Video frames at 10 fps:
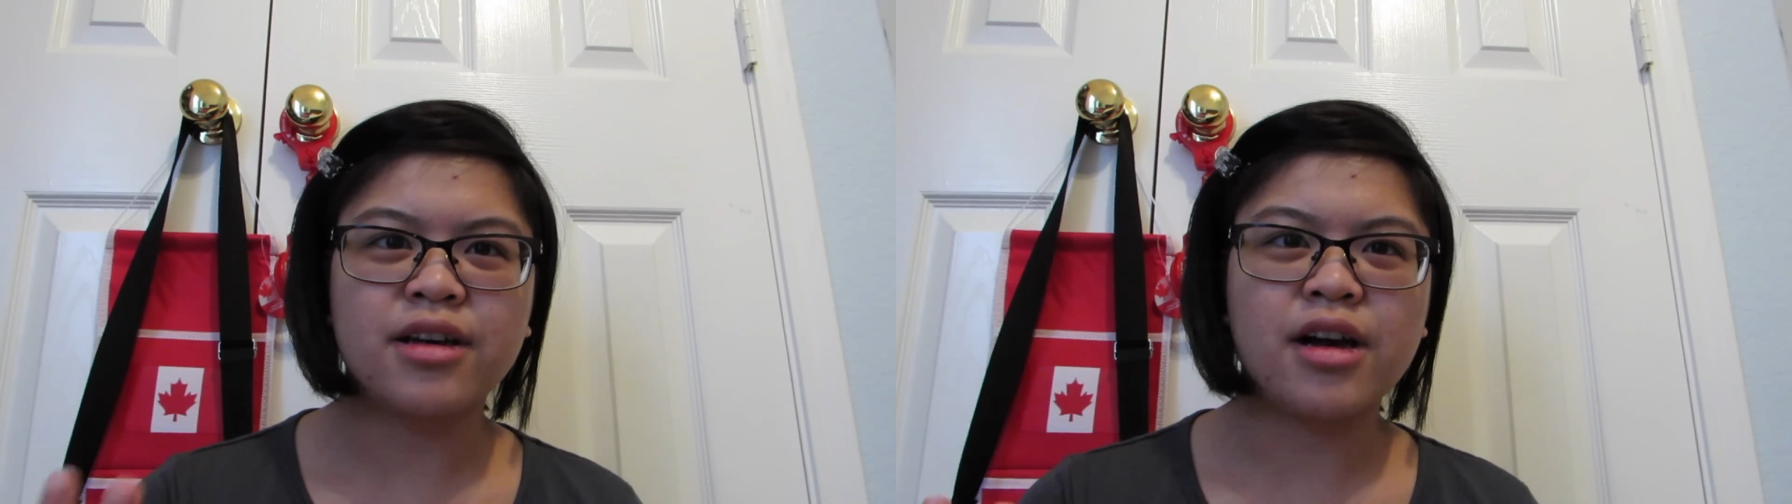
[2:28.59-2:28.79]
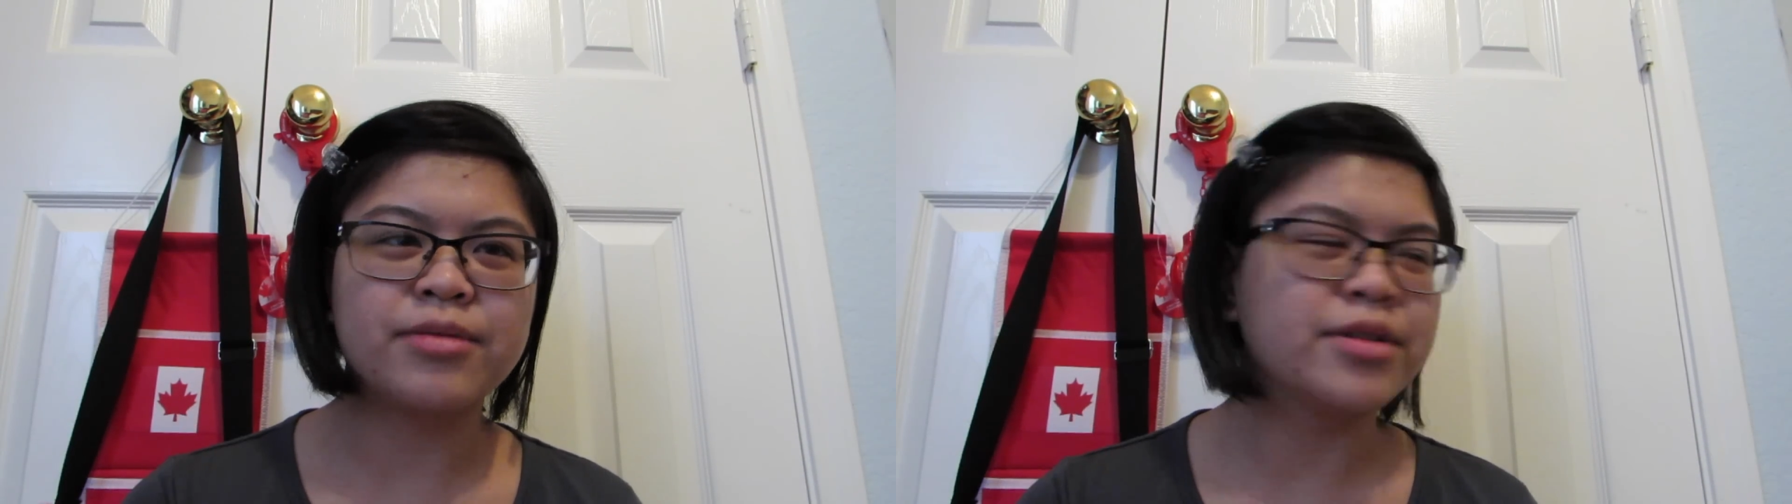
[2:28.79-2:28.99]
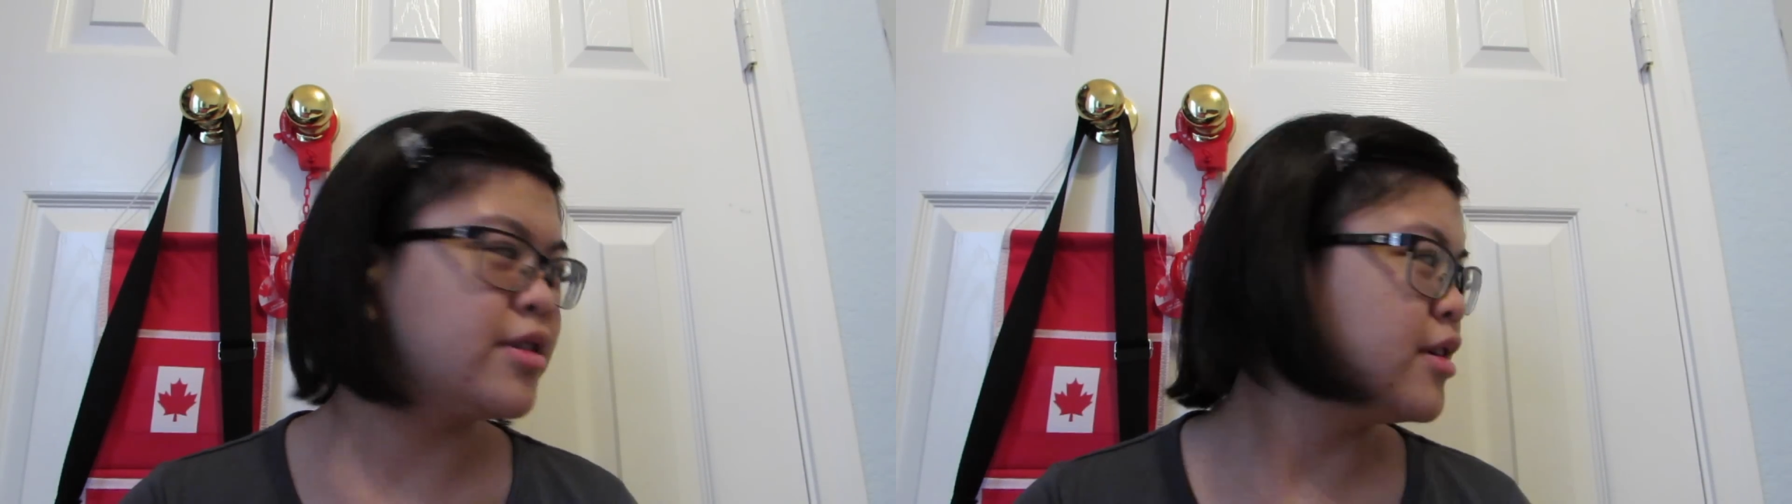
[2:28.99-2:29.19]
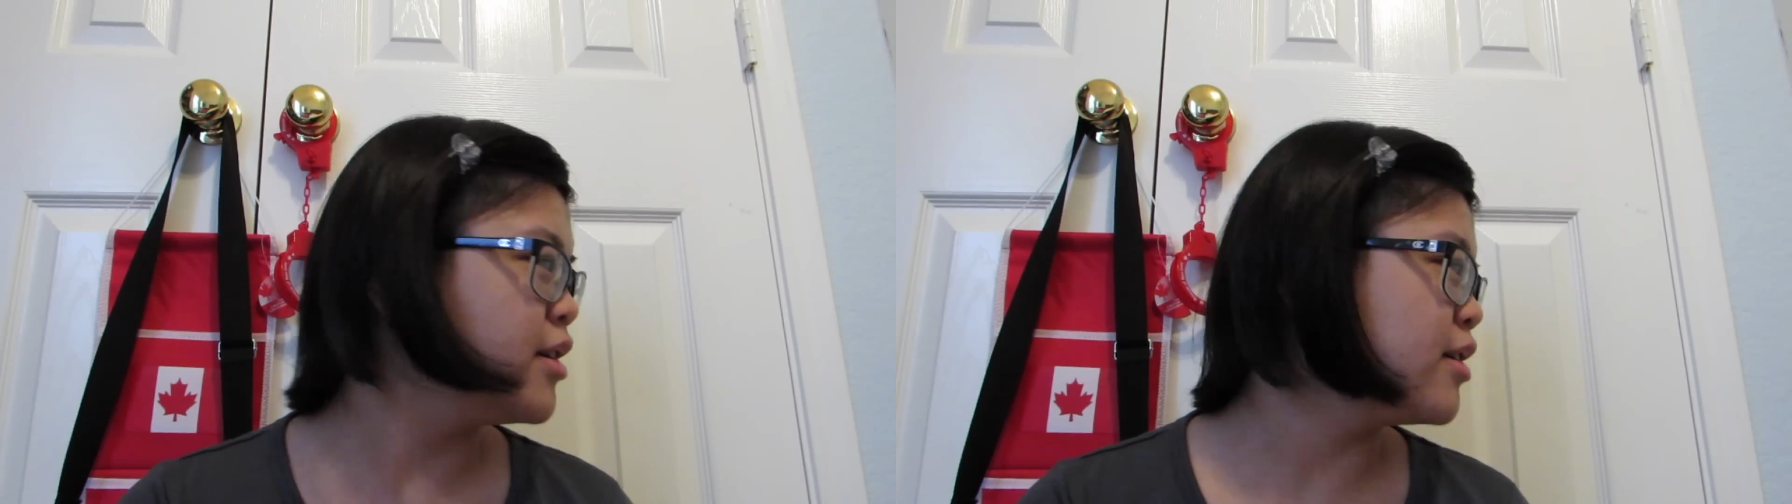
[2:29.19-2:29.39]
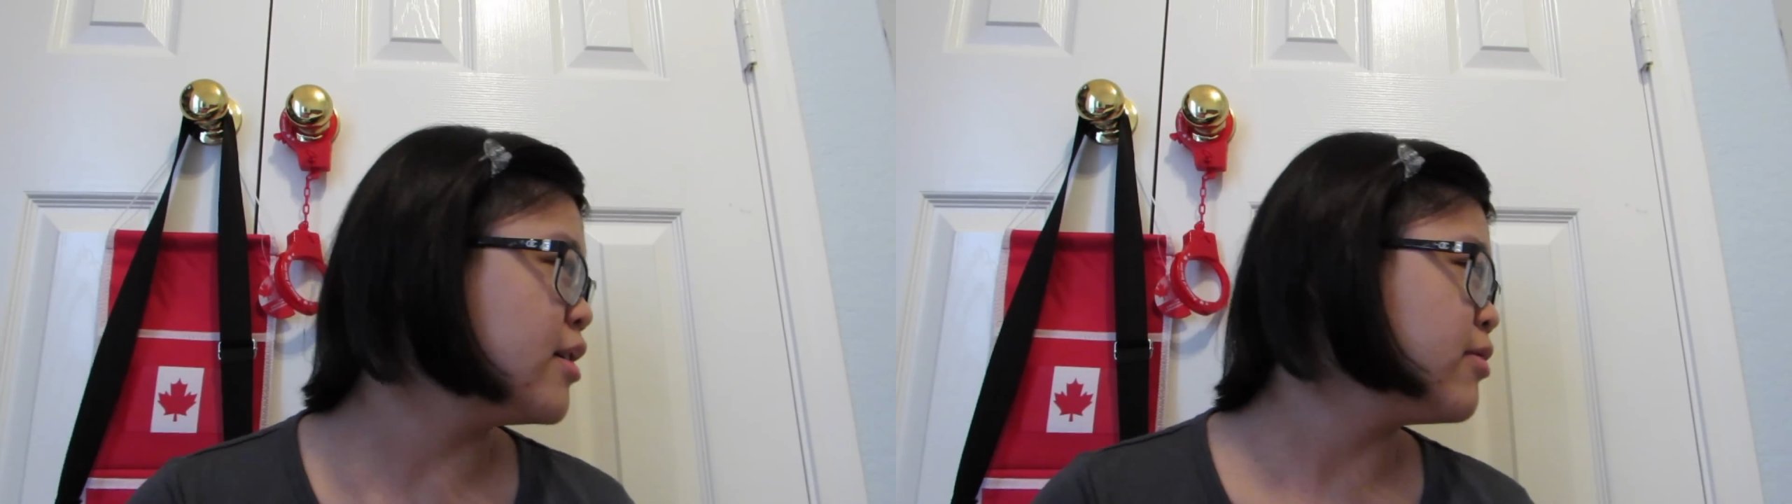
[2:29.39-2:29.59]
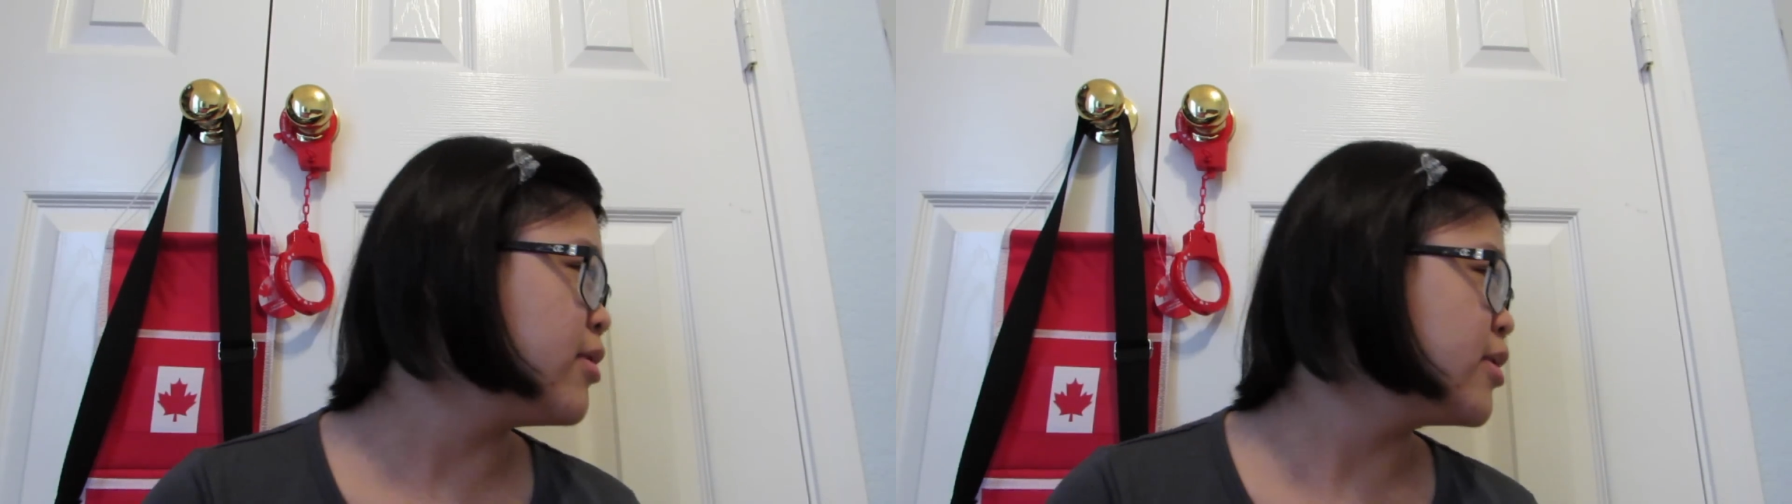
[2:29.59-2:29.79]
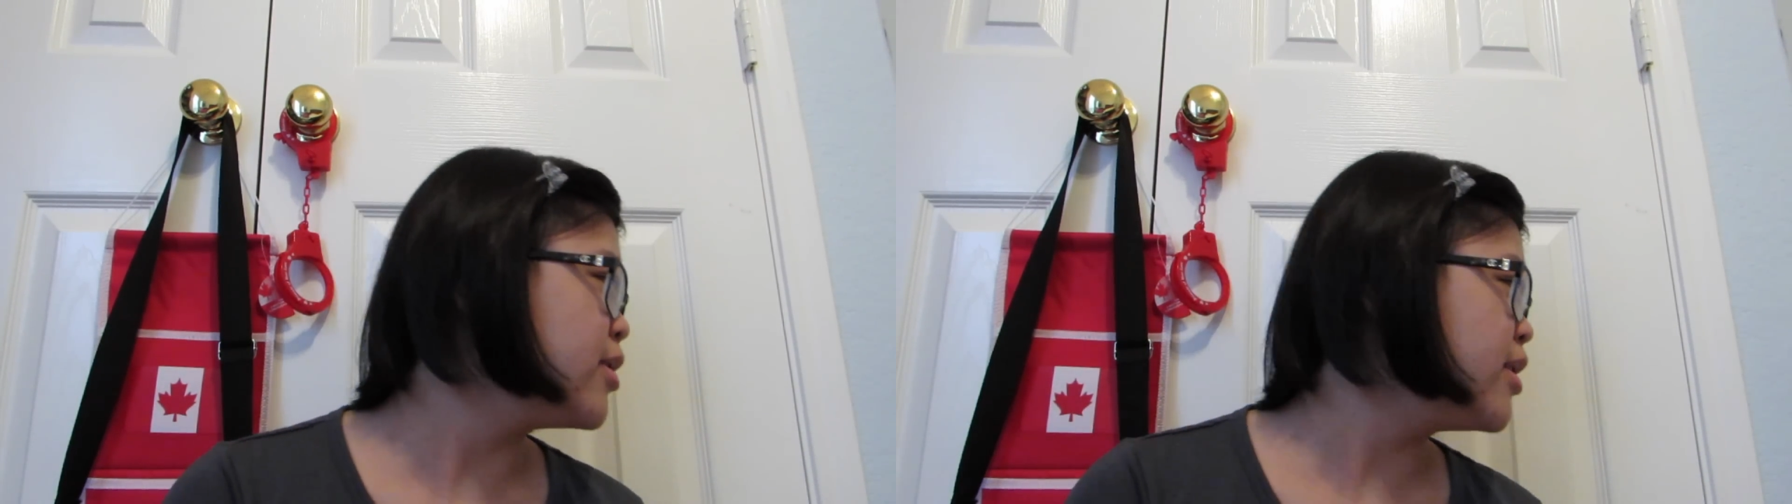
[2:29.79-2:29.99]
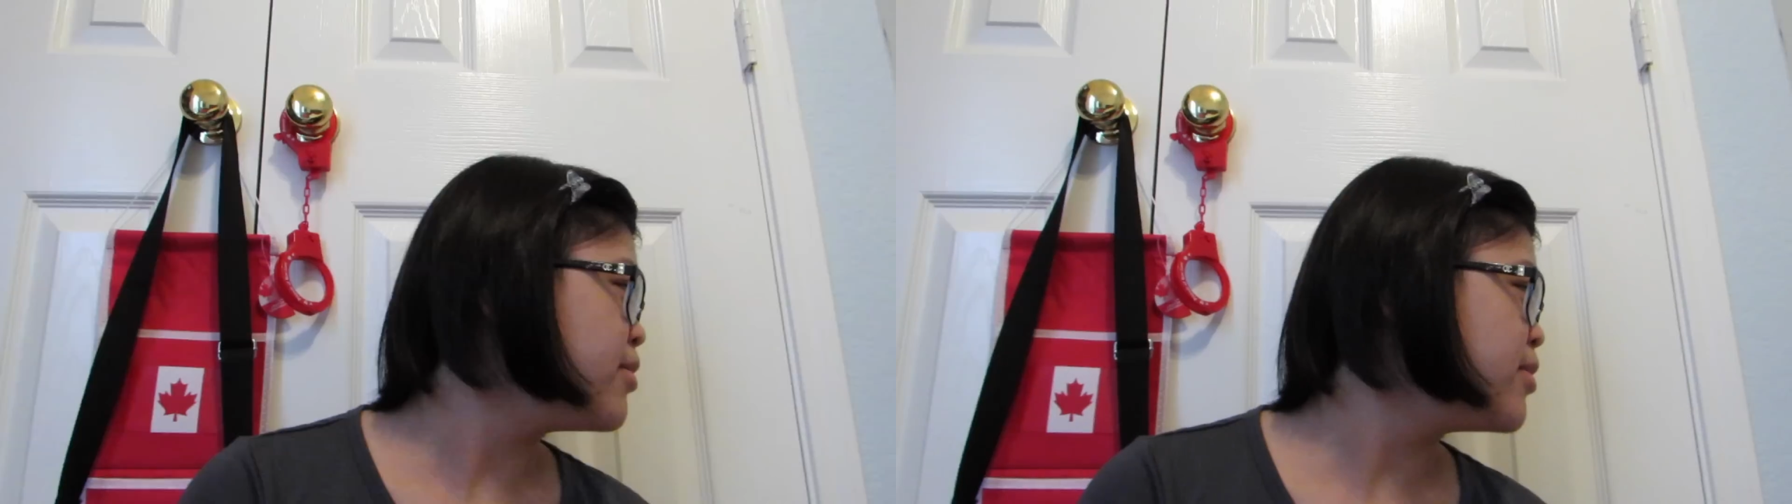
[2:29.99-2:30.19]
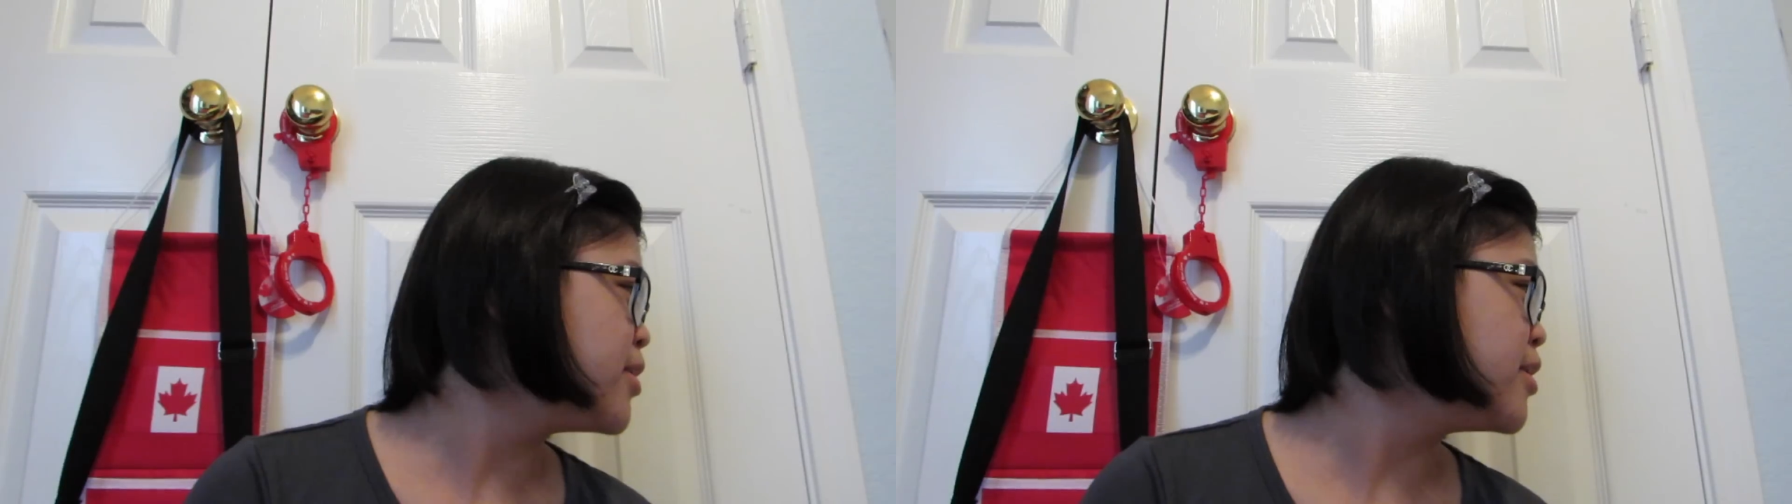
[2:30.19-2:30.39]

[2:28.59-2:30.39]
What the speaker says: Obviously, I want to leave.